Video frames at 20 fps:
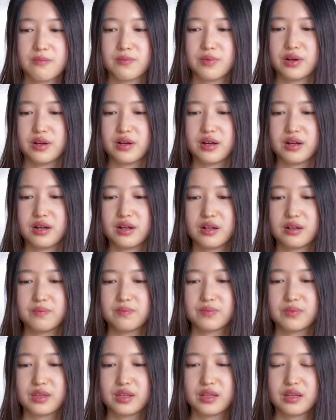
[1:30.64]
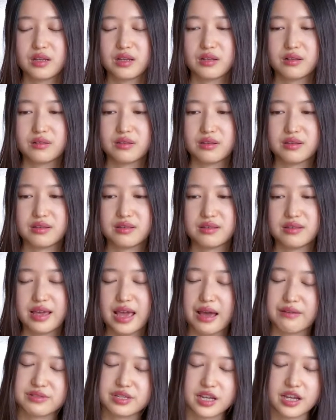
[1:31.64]
but they
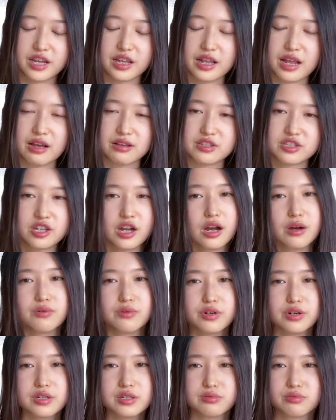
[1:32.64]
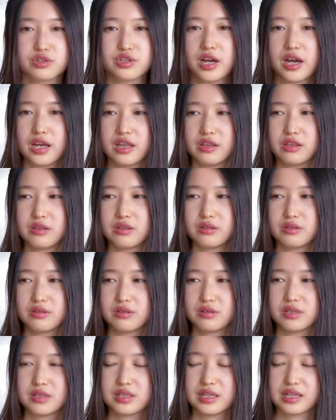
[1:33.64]
have taken out Star Wars, which I
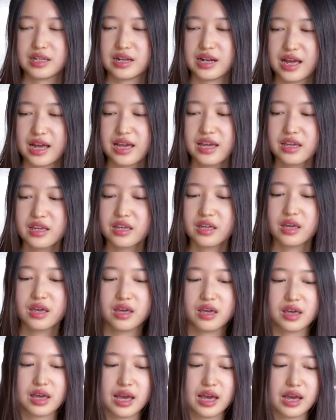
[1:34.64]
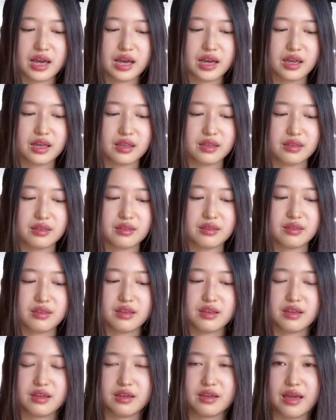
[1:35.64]
didn't like, and
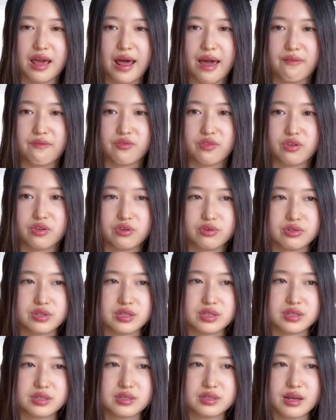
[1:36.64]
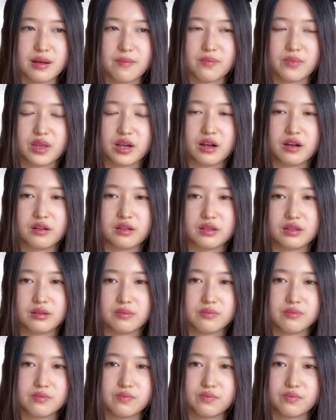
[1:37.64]
they have used some of
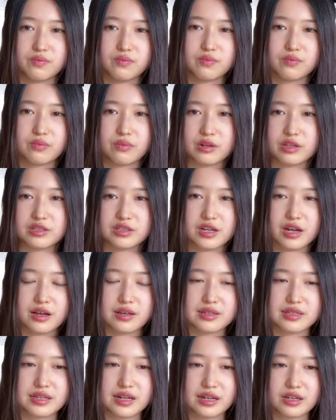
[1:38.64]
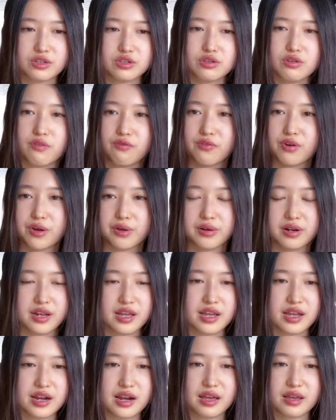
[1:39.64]
the songs, like, too
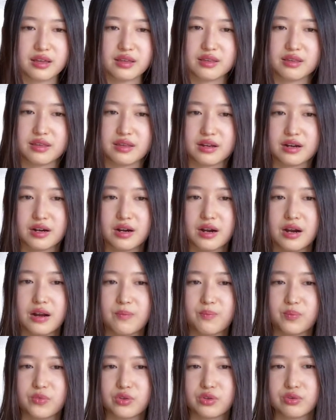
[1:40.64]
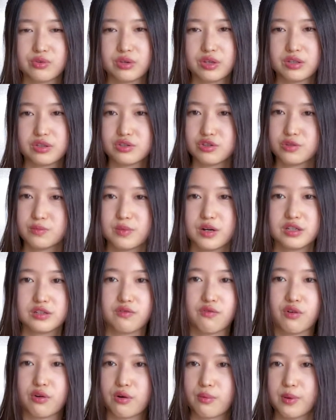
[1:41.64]
frequently, like, they're doing too much
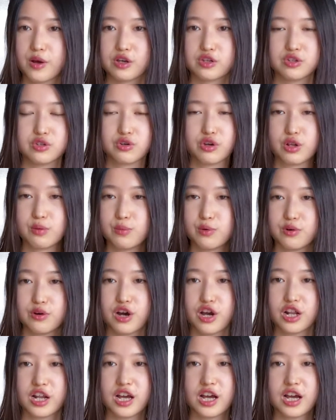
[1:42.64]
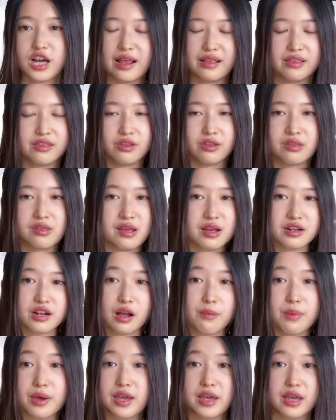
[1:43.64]
for Rapunzel and Moana, and they're
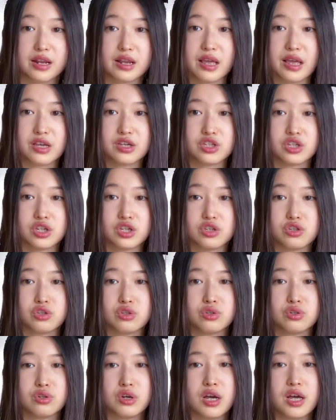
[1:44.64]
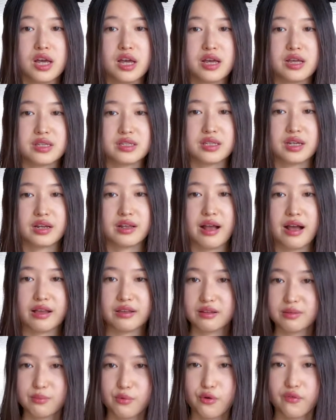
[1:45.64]
not paying attention to some
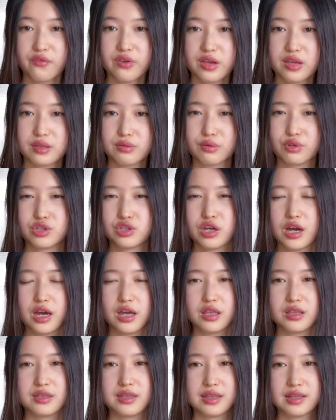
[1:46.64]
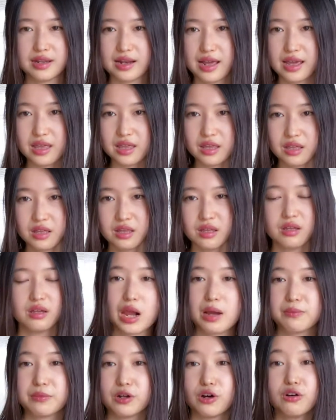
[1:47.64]
other movies, which I didn't like.
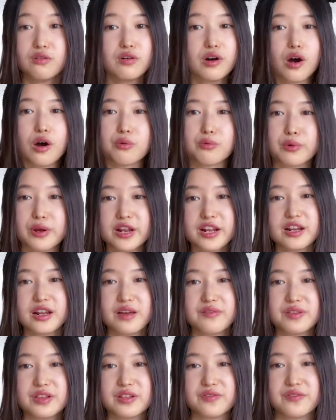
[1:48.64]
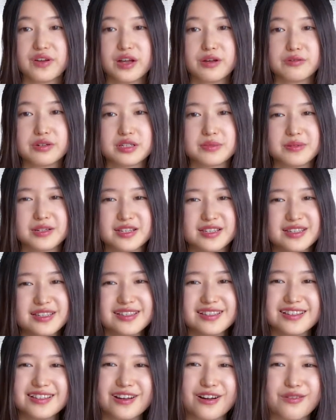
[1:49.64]
But overall, really loving the fireworks because
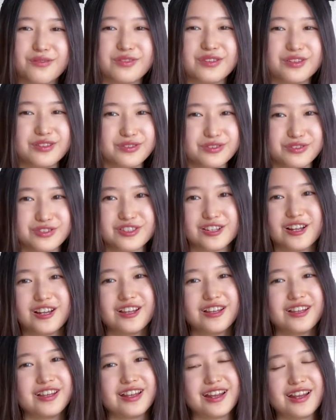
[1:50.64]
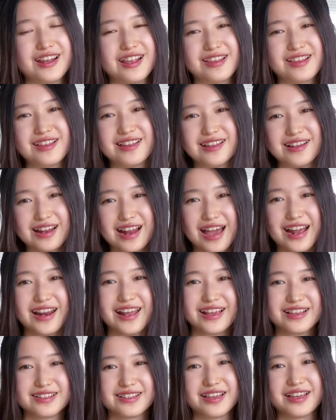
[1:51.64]
of the new song, like The Light
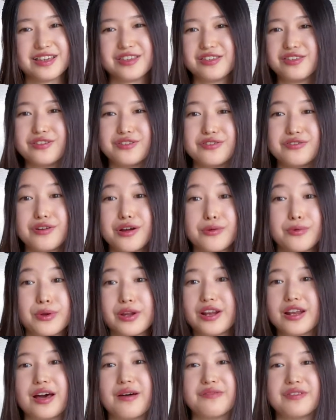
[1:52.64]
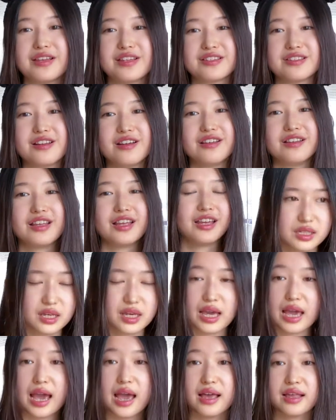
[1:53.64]
Is In You. I really love that song.
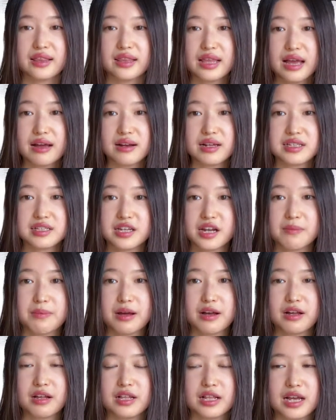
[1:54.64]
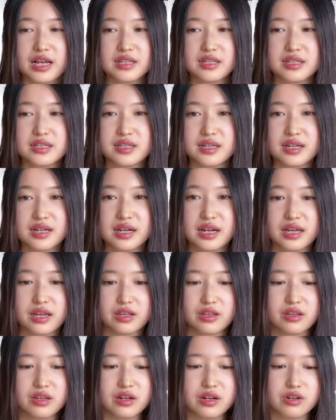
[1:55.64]
And now let's talk about another thing, like
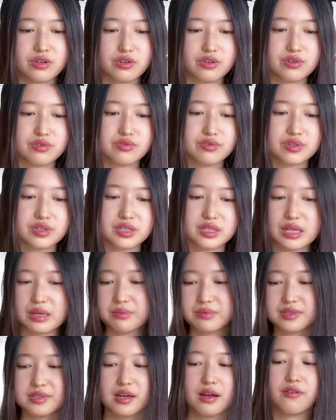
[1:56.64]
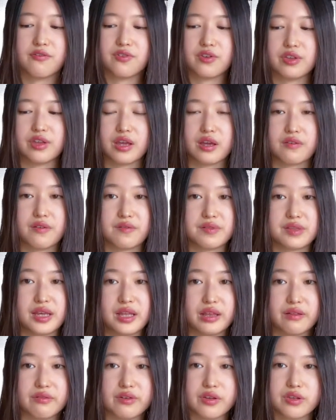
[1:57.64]
their new theme song for their 5th
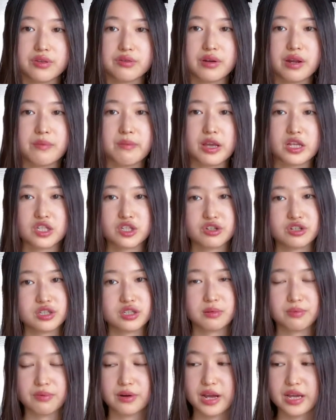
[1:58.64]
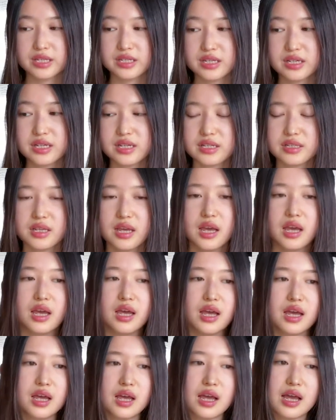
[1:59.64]
anniversary, Magical Surprises.
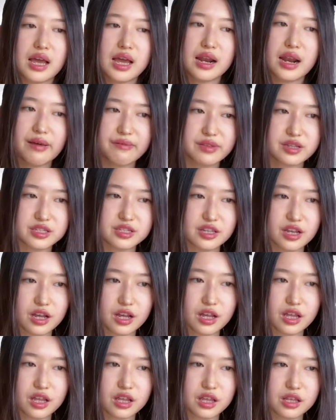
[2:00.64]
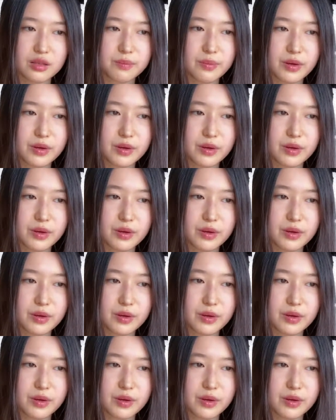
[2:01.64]
Love the song,